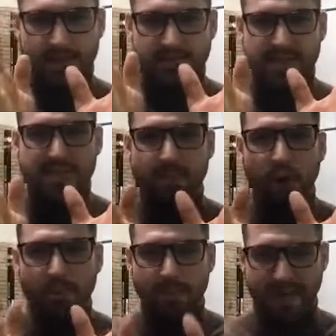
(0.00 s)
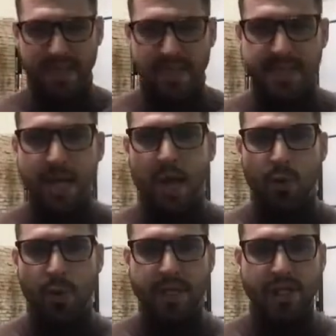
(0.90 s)
small muscles,
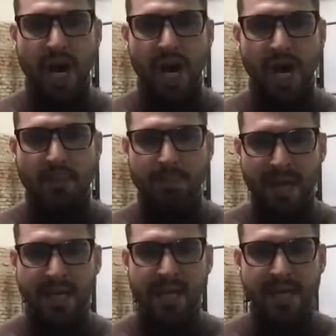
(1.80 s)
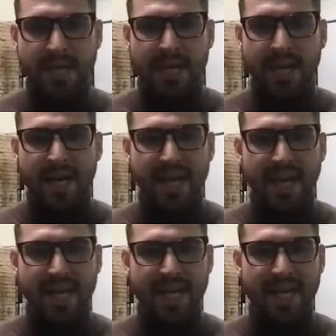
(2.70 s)
which are making,
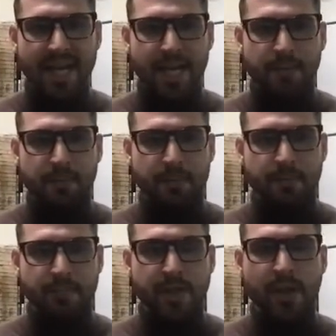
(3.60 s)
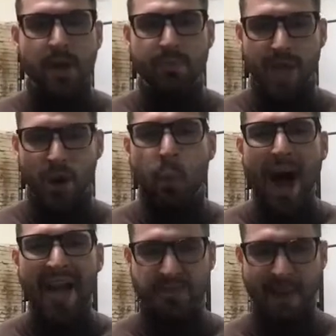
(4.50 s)
like, you know, a
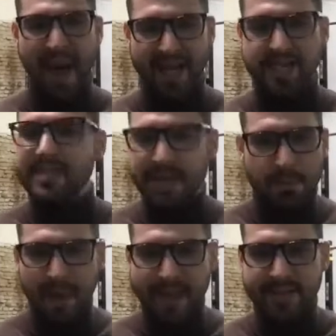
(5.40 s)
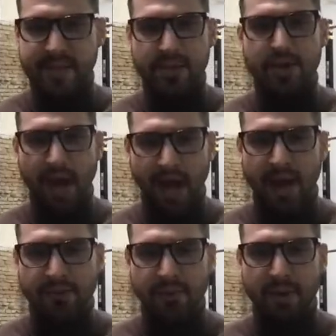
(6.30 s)
wide back is amazing to
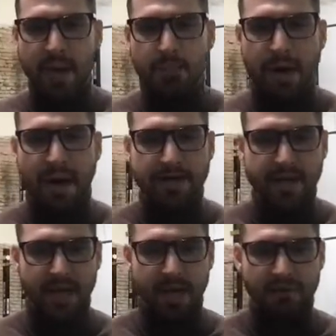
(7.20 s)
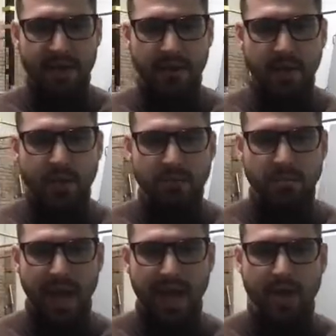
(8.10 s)
have, but a very good
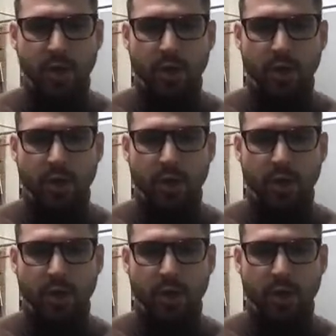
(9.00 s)
back